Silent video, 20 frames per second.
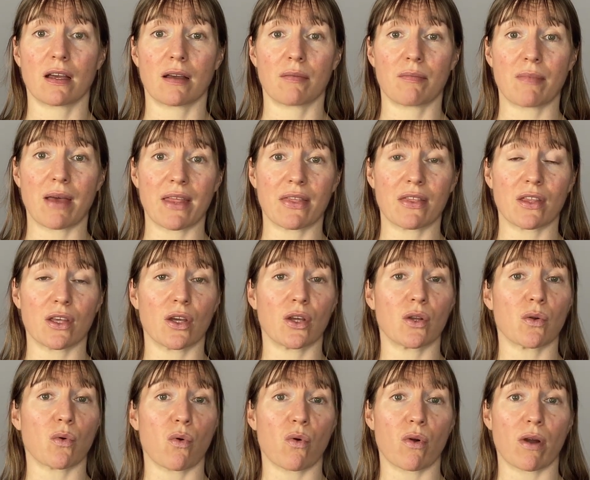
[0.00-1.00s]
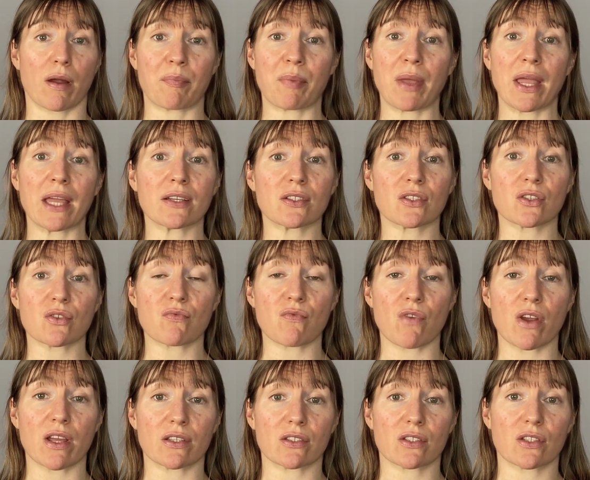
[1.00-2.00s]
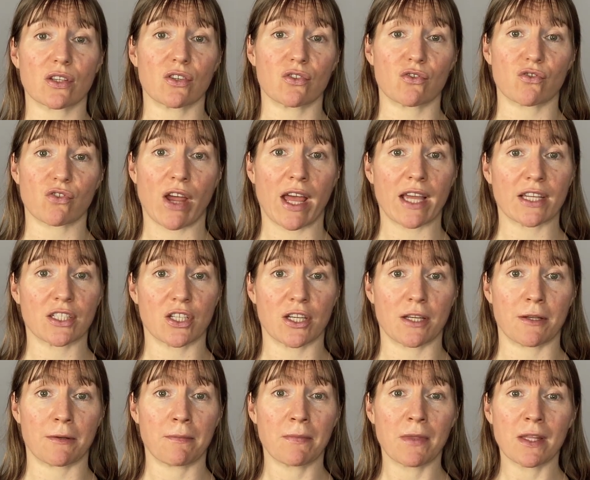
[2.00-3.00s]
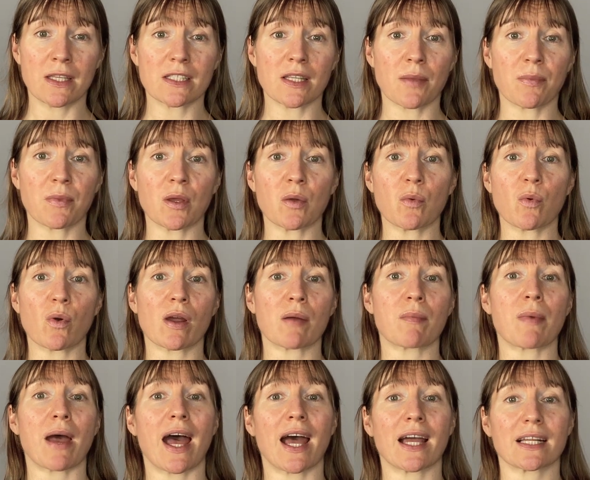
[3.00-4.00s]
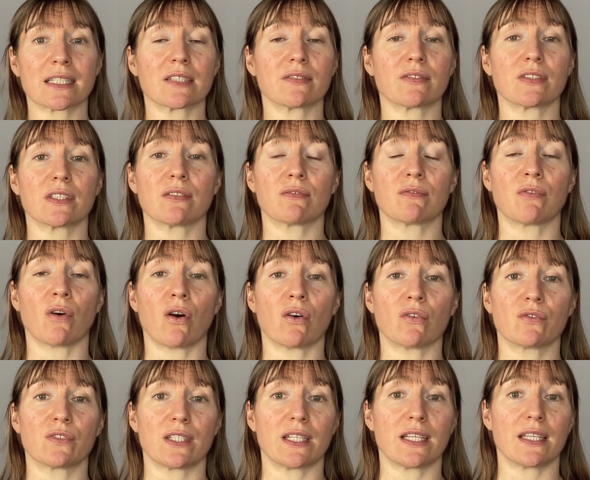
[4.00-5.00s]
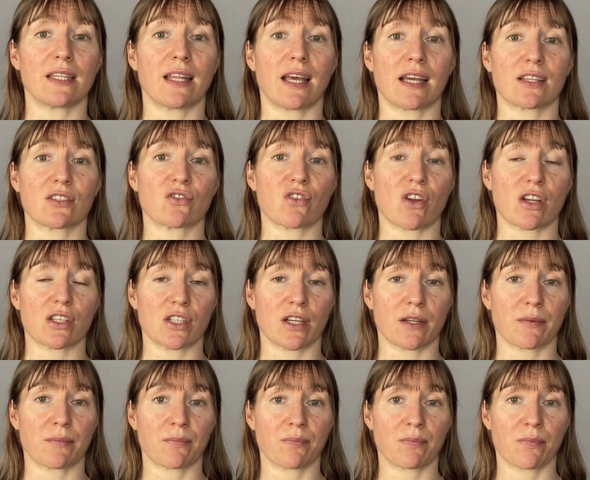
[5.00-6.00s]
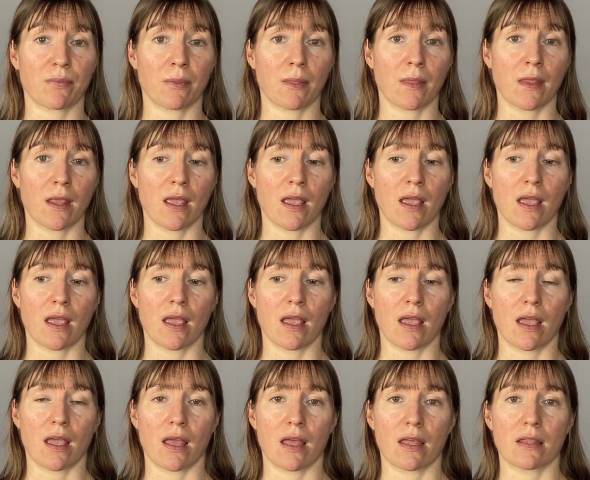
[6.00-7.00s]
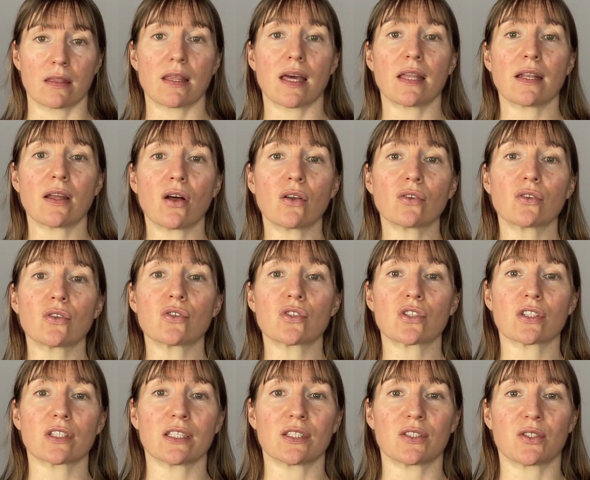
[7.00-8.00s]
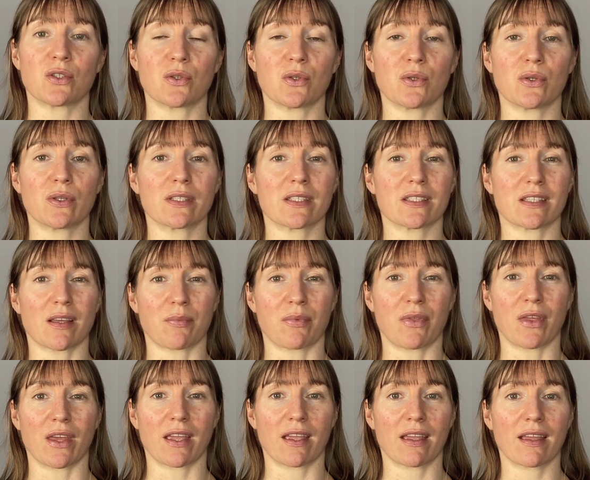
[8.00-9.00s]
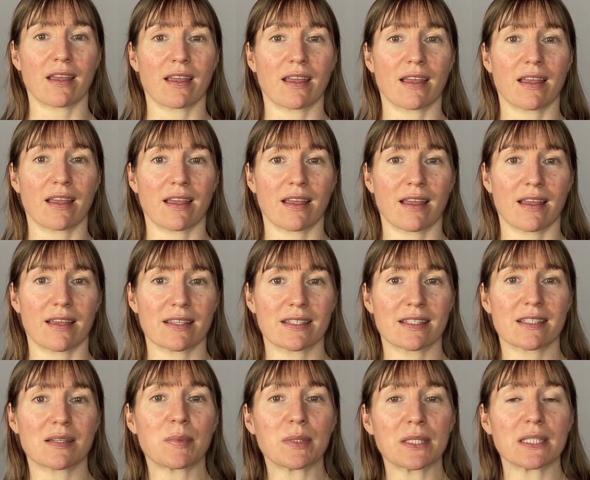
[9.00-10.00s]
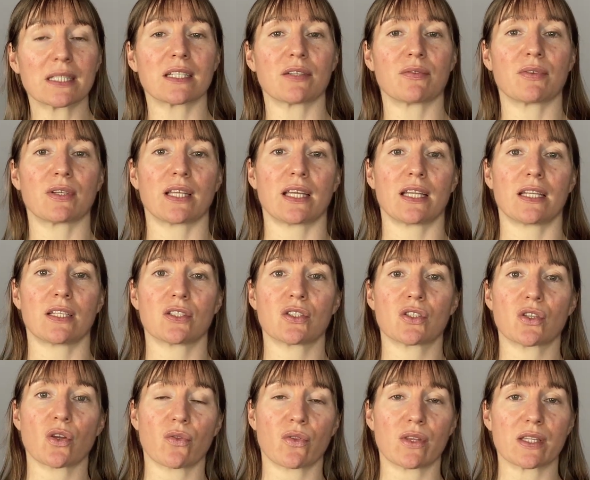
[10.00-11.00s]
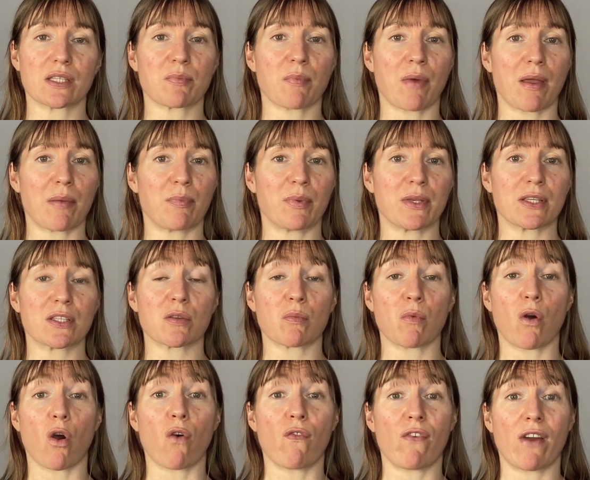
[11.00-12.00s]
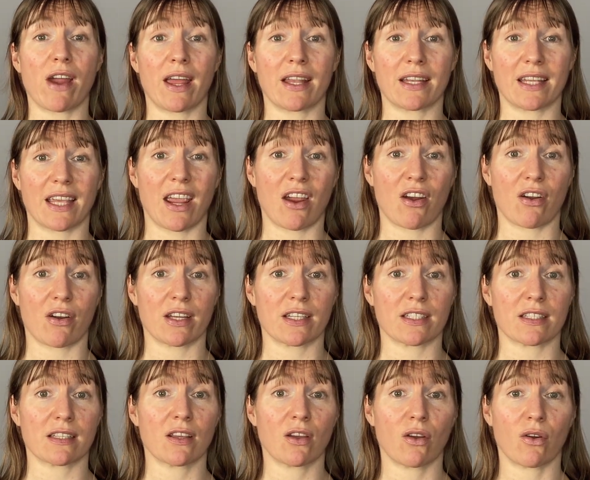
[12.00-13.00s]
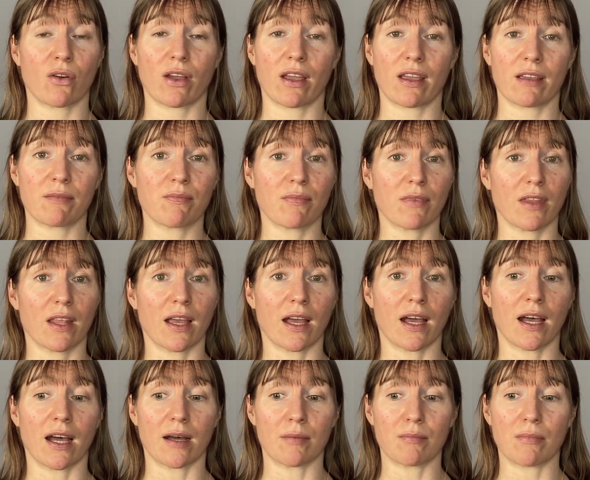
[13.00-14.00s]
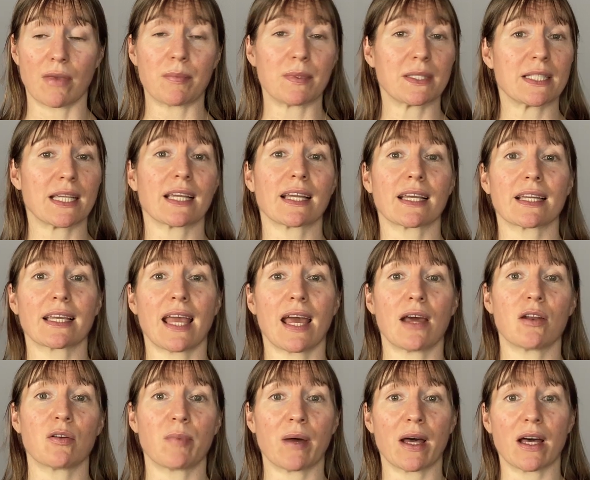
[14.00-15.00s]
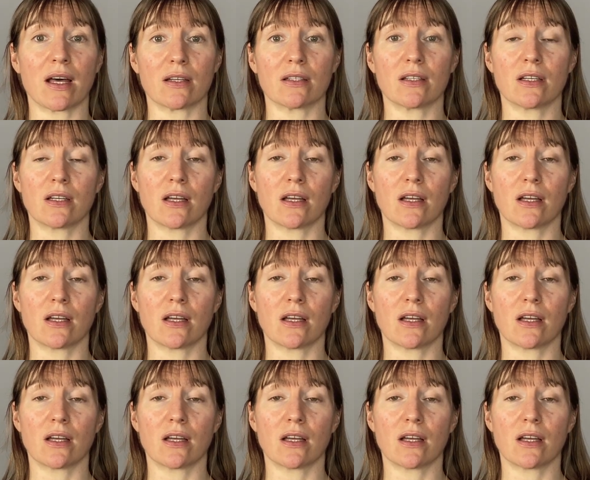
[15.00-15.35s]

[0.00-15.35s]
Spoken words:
method or a pails and rails contraction, something where I'm actively involved in that stretching. Then I'll usually do something stability related. So this might be some overhead carries, okay? Maybe take a kettlebell,